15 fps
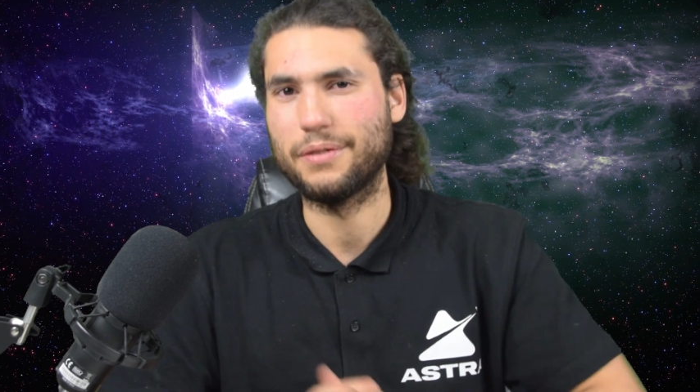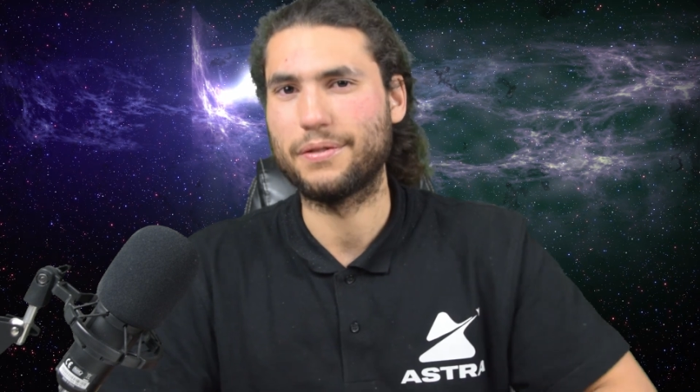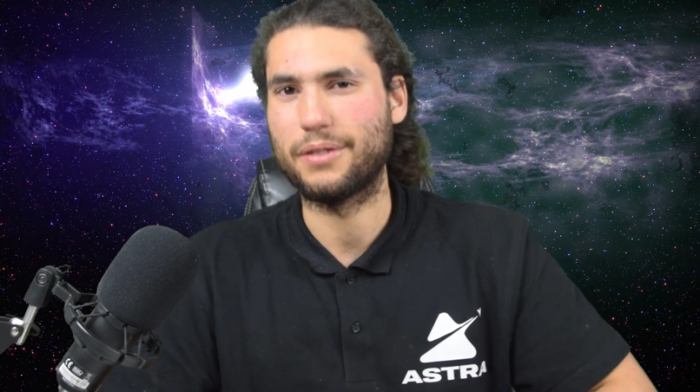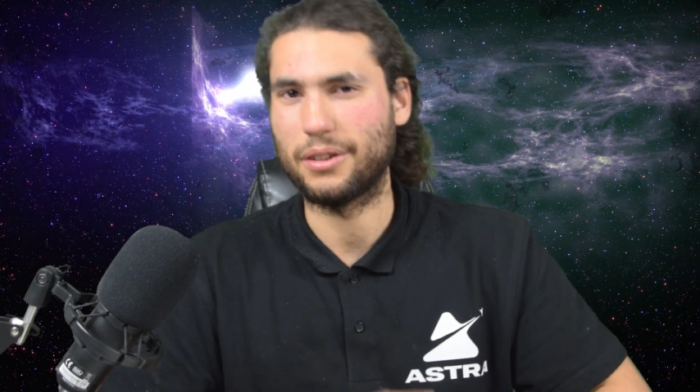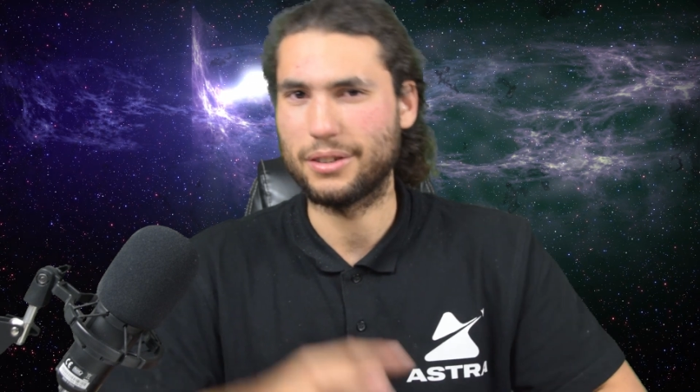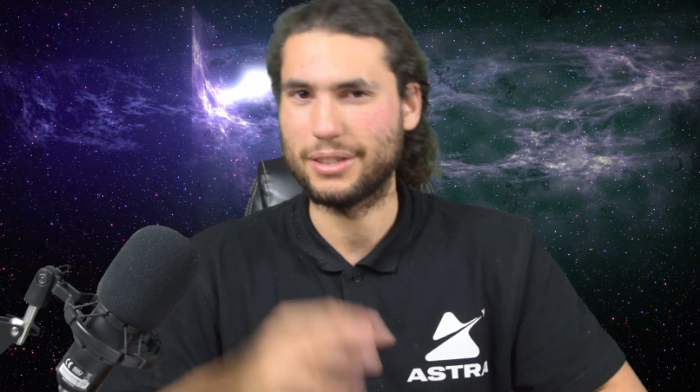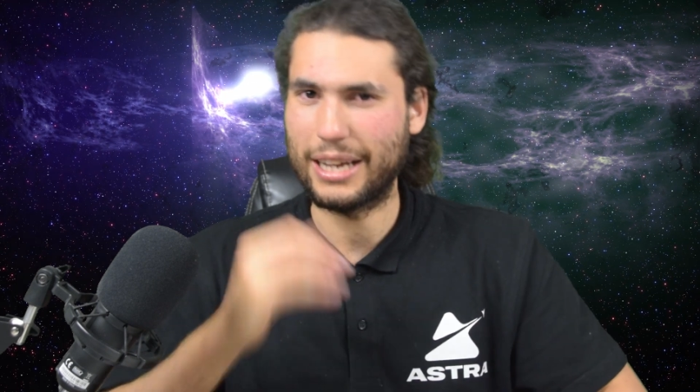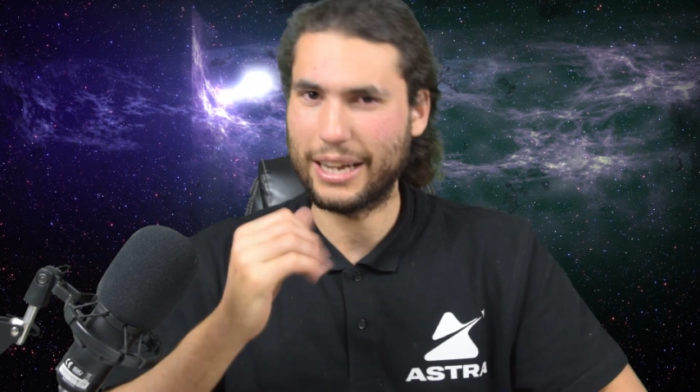
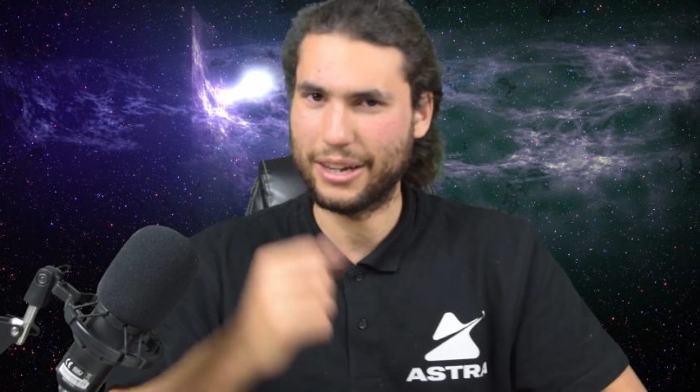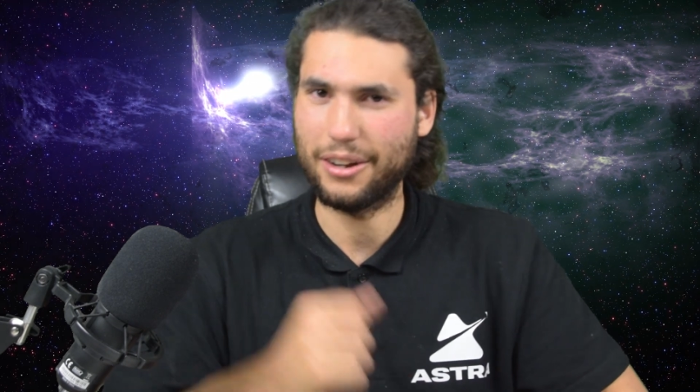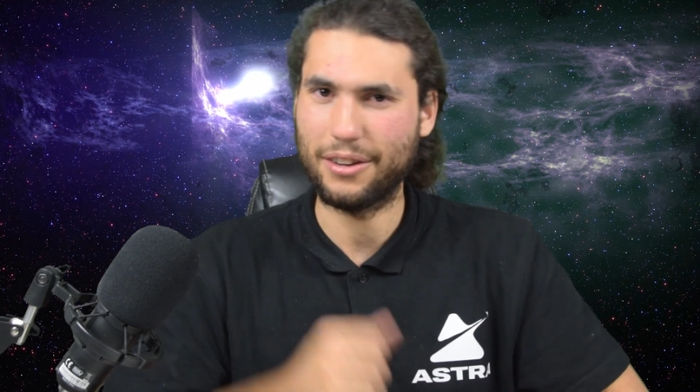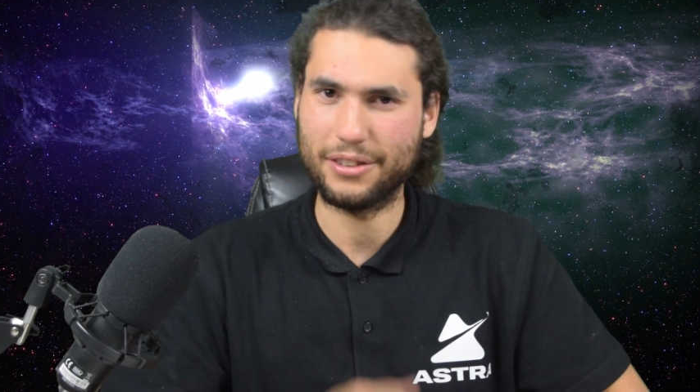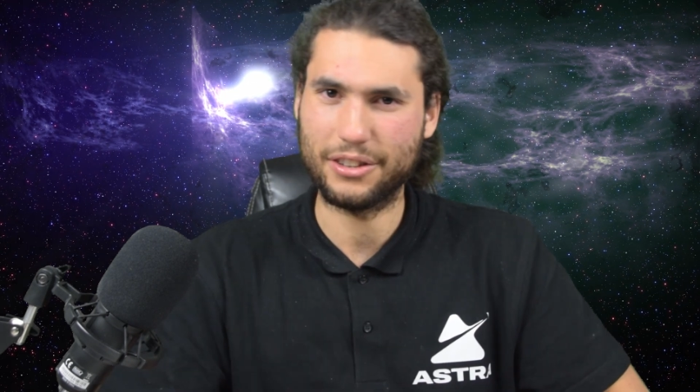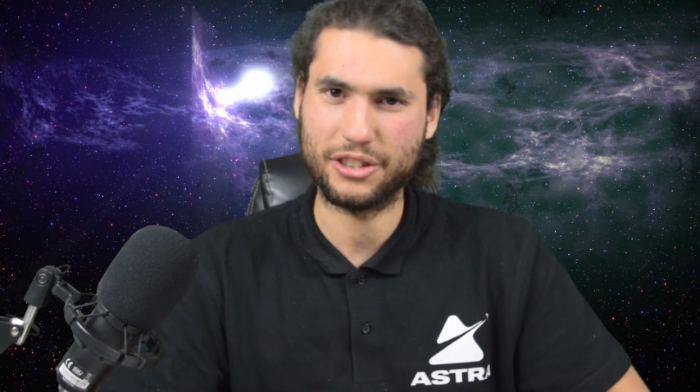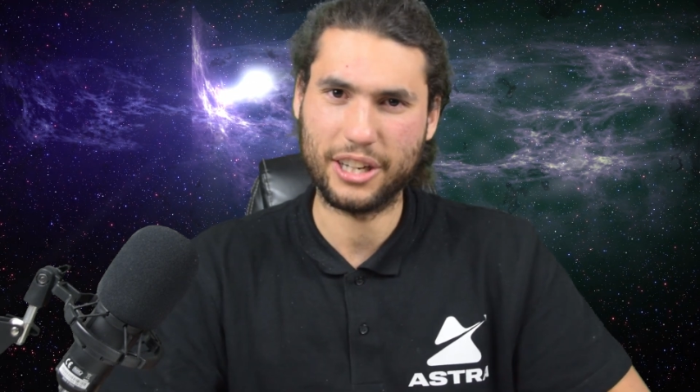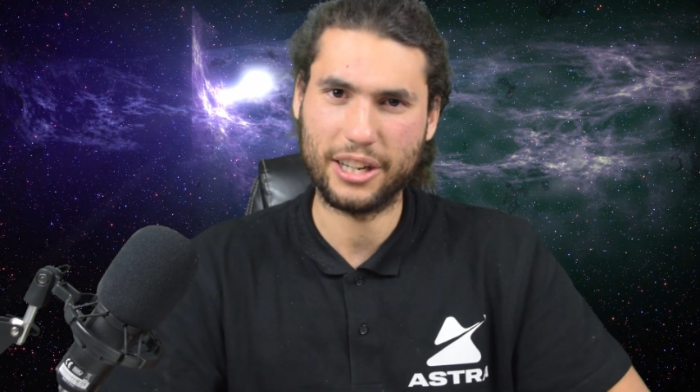for taking on
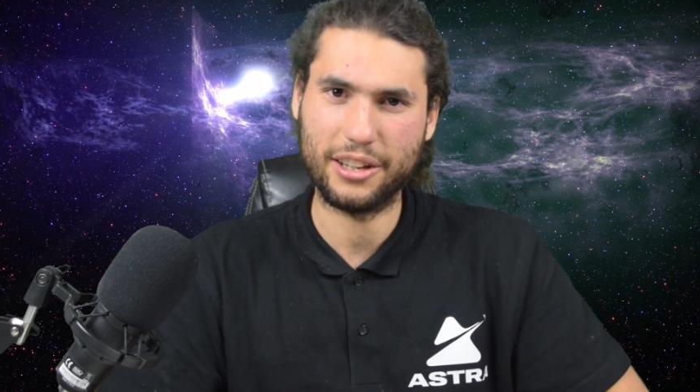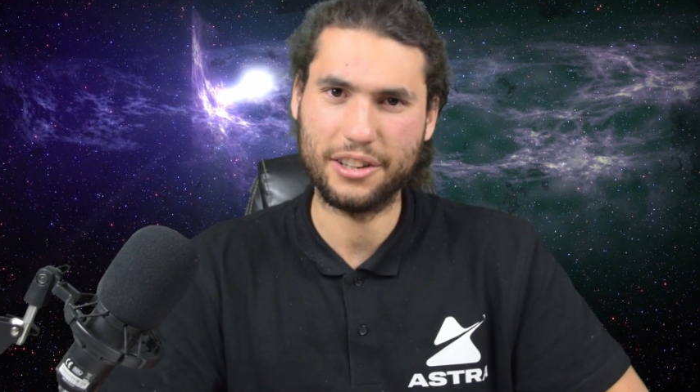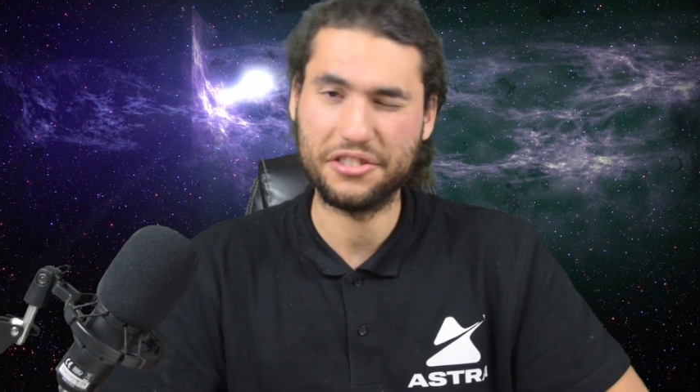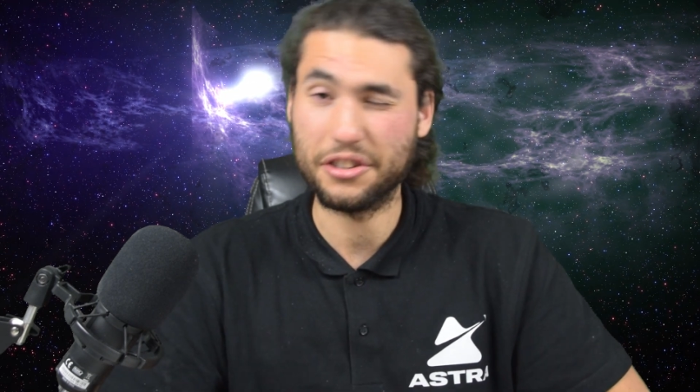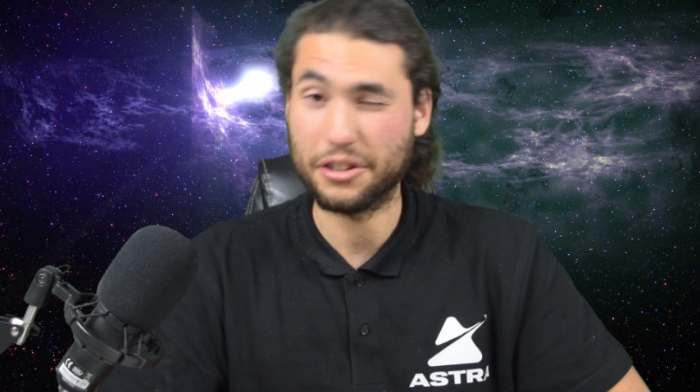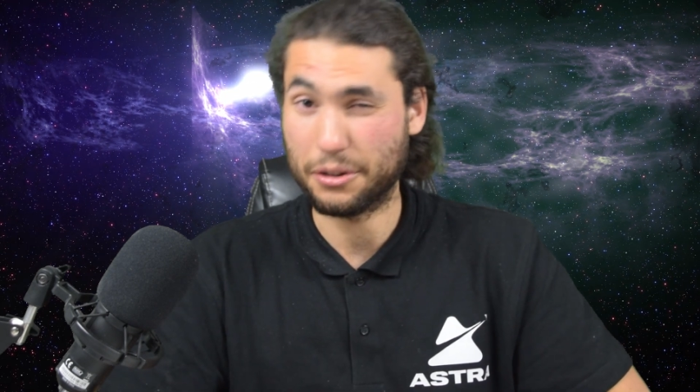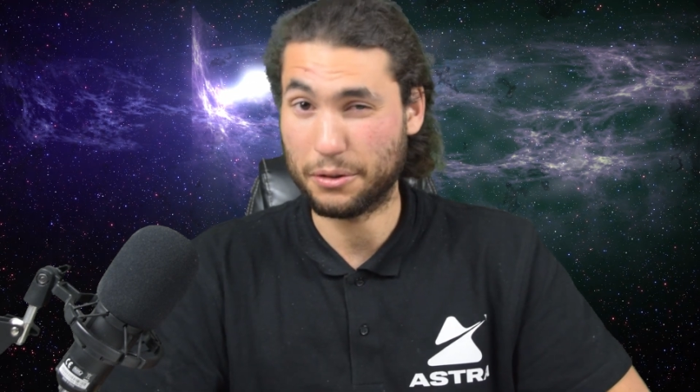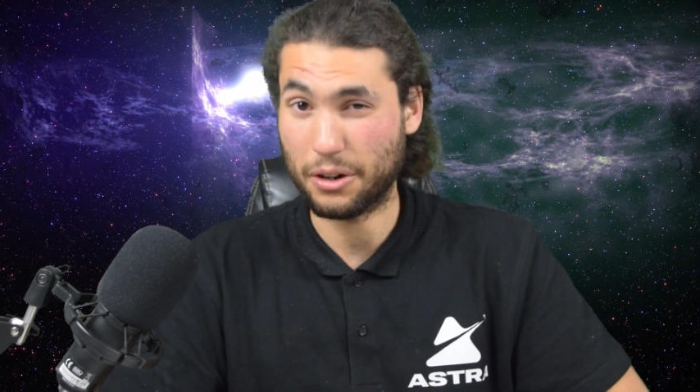this challenge
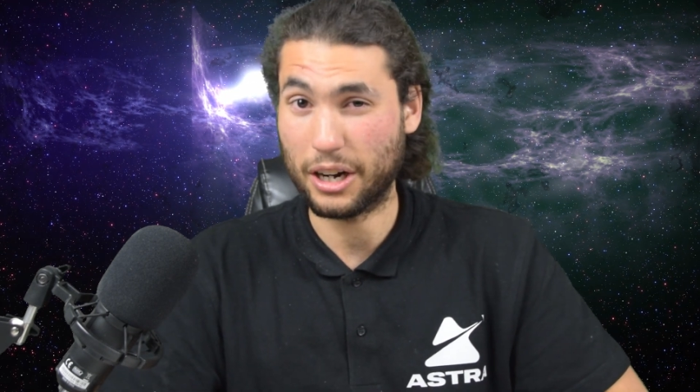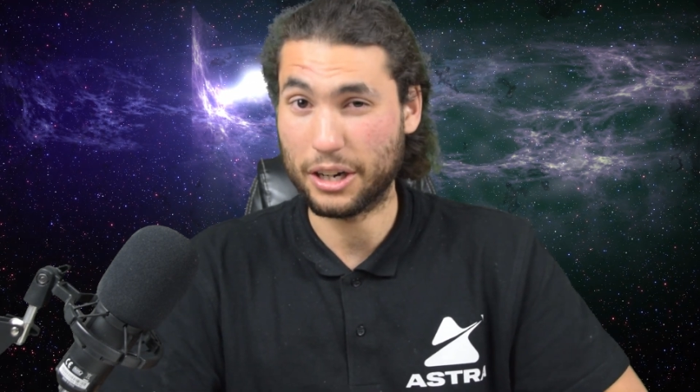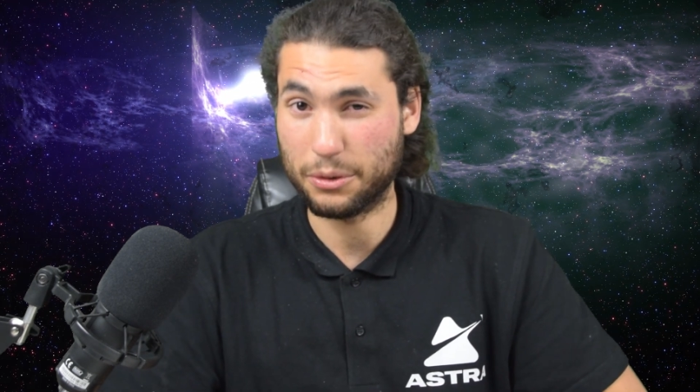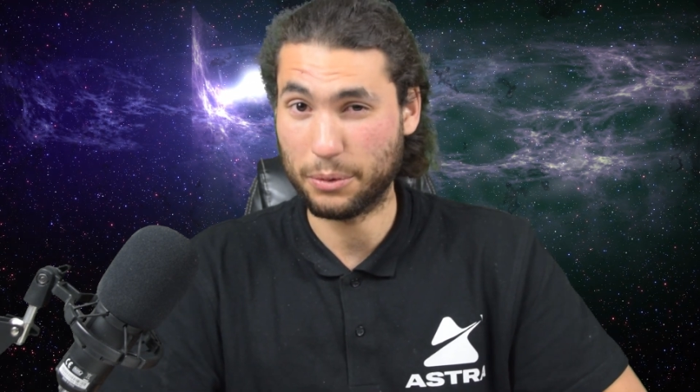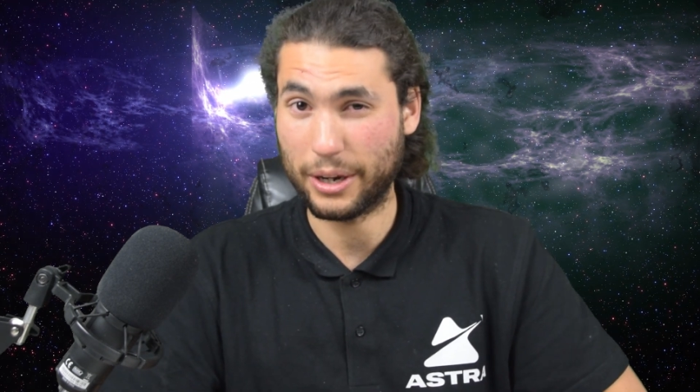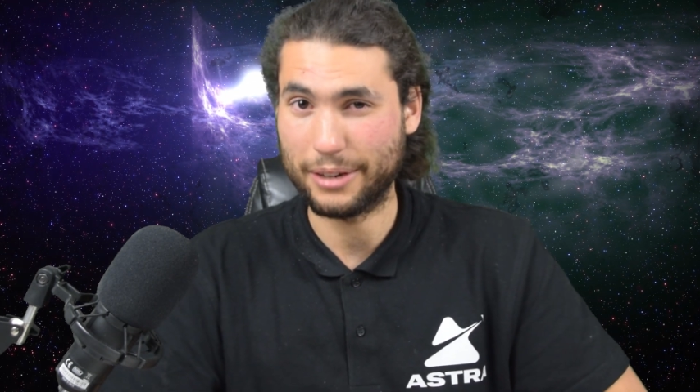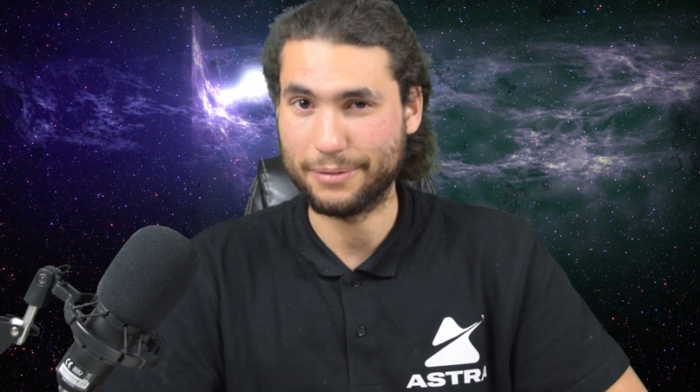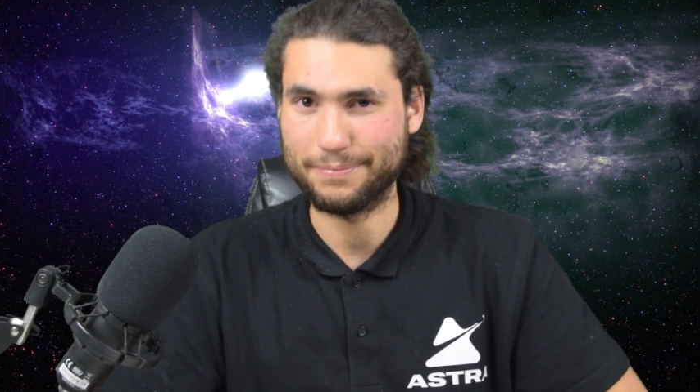in the correct
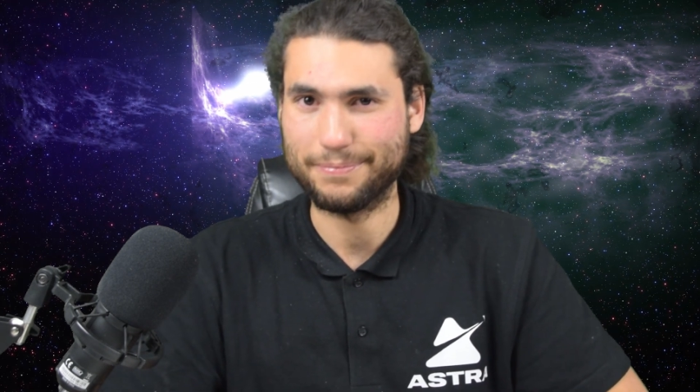way.